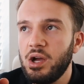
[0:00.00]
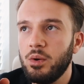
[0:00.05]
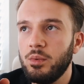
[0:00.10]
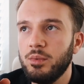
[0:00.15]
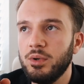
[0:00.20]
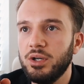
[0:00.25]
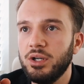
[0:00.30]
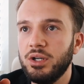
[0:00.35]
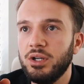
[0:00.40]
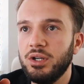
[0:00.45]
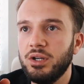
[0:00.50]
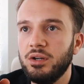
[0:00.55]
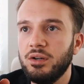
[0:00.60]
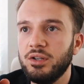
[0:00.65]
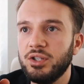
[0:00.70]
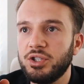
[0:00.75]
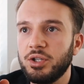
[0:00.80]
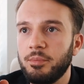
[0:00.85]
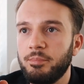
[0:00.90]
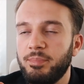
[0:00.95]

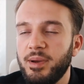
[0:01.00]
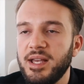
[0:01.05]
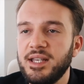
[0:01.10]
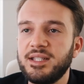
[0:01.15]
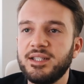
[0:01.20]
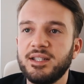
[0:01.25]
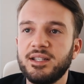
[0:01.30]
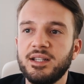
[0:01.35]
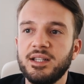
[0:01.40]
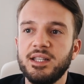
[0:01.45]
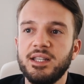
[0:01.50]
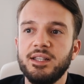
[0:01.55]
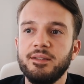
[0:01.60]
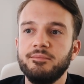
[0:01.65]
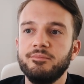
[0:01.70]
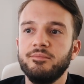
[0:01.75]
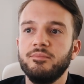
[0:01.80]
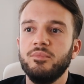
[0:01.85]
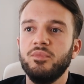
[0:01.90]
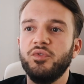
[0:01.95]
was
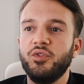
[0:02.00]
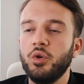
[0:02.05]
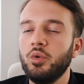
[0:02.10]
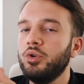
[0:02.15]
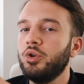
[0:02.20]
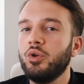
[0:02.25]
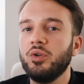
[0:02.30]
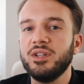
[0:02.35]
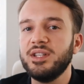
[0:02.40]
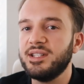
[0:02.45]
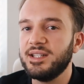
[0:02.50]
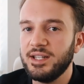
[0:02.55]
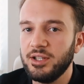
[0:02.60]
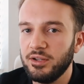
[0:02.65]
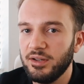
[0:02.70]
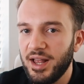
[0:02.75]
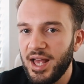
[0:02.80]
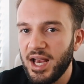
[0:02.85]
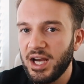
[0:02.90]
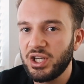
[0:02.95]
basically doing all these
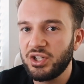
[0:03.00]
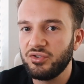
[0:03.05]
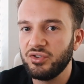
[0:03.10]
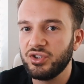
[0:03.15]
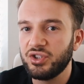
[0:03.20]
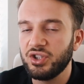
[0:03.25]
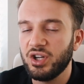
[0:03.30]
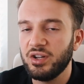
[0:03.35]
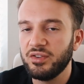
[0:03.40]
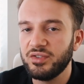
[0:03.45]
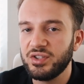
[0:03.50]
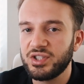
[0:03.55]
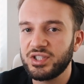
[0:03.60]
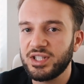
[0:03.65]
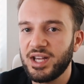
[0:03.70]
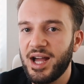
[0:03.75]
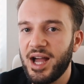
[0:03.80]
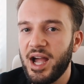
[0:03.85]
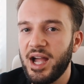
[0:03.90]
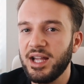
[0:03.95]
little extras on the
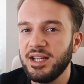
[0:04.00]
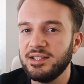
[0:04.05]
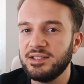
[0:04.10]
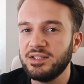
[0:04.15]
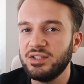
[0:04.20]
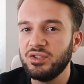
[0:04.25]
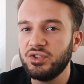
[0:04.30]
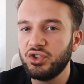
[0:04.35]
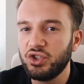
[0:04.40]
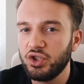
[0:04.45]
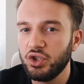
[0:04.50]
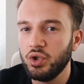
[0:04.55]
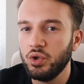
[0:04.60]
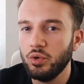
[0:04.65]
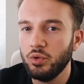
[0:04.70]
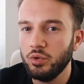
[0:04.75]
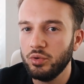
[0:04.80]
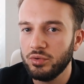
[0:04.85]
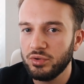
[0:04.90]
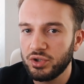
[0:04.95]
side
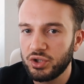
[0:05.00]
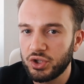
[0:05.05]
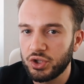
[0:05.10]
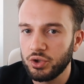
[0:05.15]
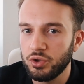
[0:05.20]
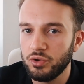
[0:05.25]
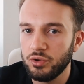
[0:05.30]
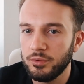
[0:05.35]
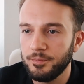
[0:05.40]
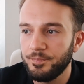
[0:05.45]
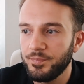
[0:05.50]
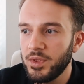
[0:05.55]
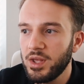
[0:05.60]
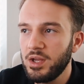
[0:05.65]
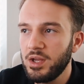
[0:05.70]
too soon.